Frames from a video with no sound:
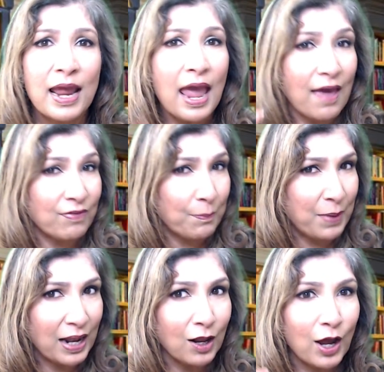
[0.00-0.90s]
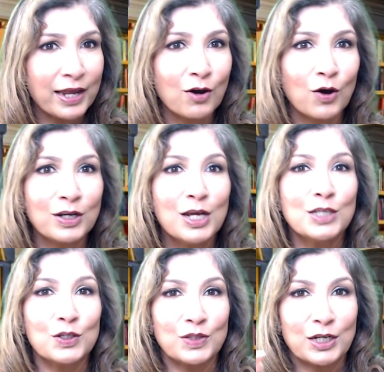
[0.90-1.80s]
and the bell icon
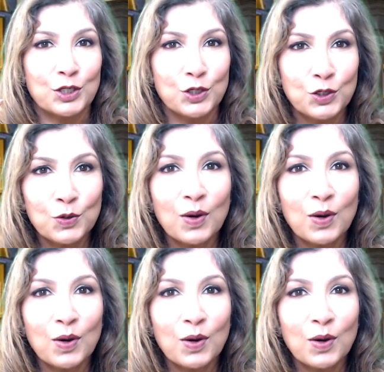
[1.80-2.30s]
so that you